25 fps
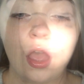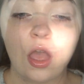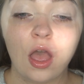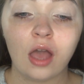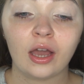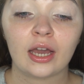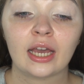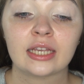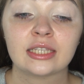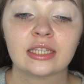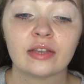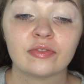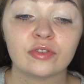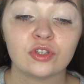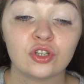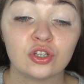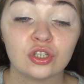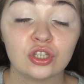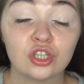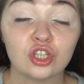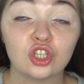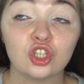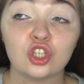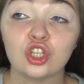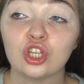Okay, so I've just
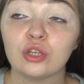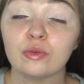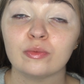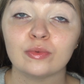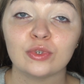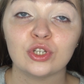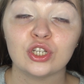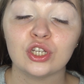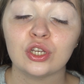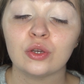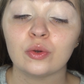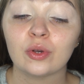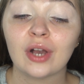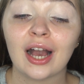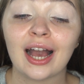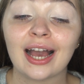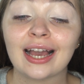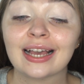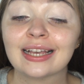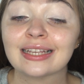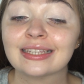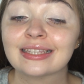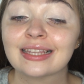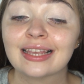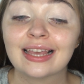zoomed you
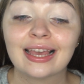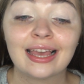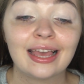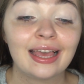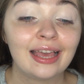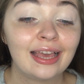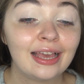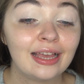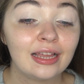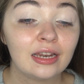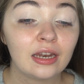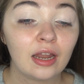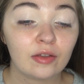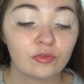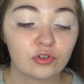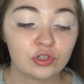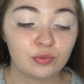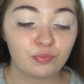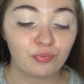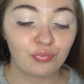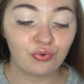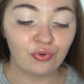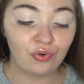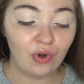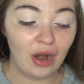guys in. I've
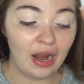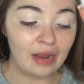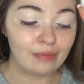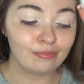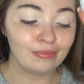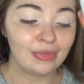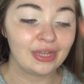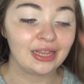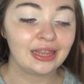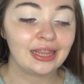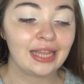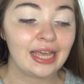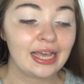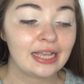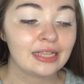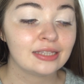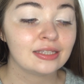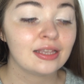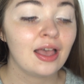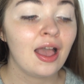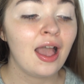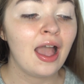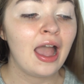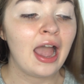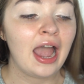just primed my lids.
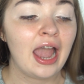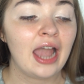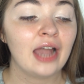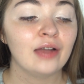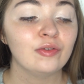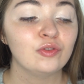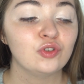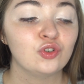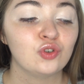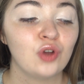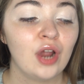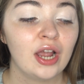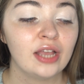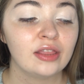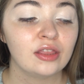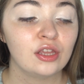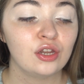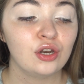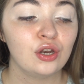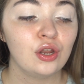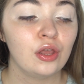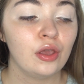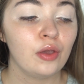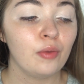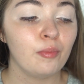I have tried the
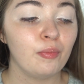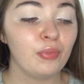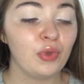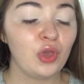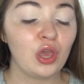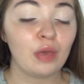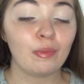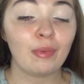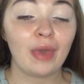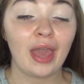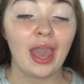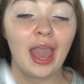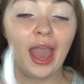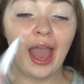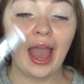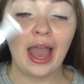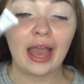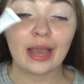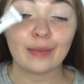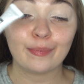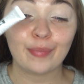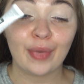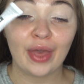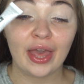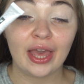new Beauty Bay Eye
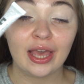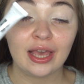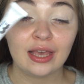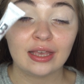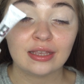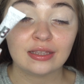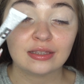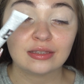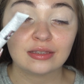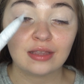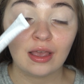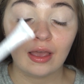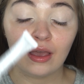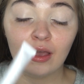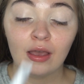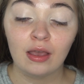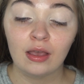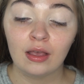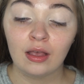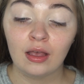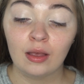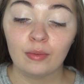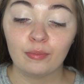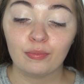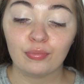Base
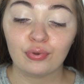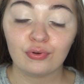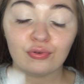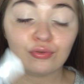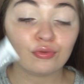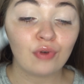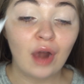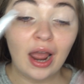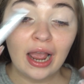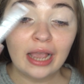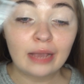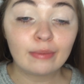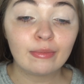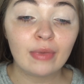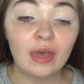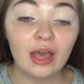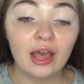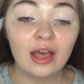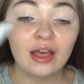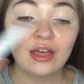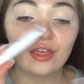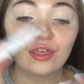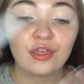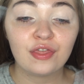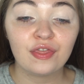
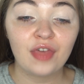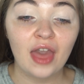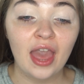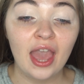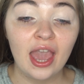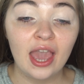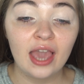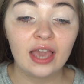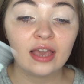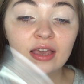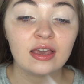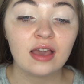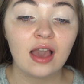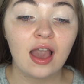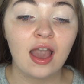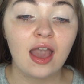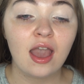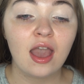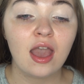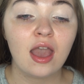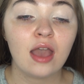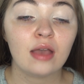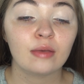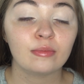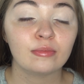primer thing.
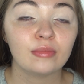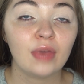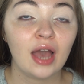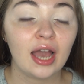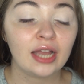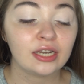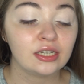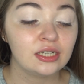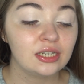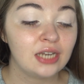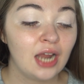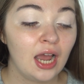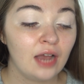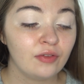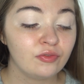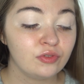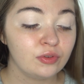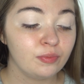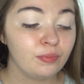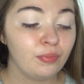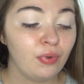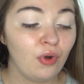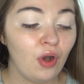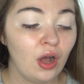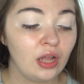I did have to
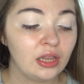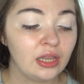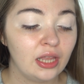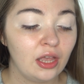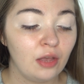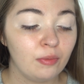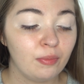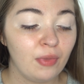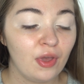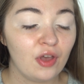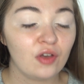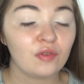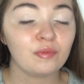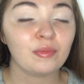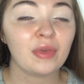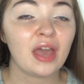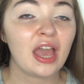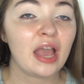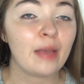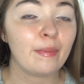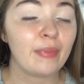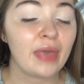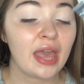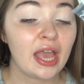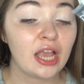put a little bit of my
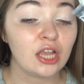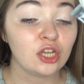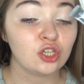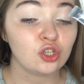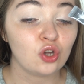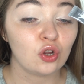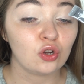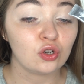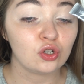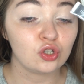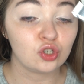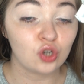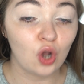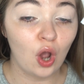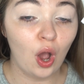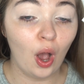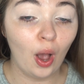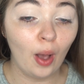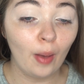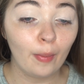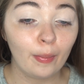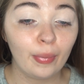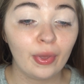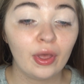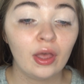ABH on
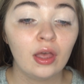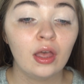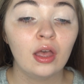top.